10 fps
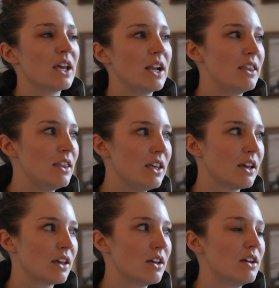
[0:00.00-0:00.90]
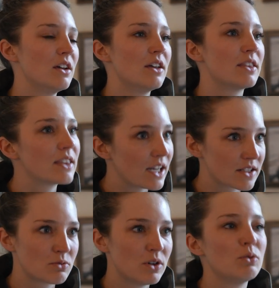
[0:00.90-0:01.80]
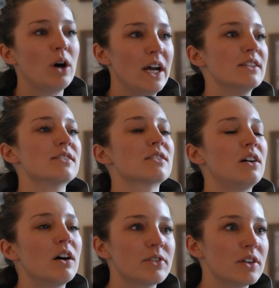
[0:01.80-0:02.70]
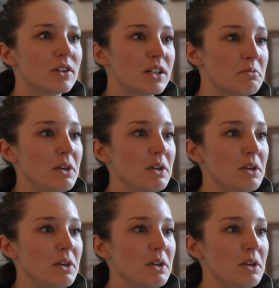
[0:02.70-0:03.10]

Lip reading: And I think that that's what Wise Off the Grid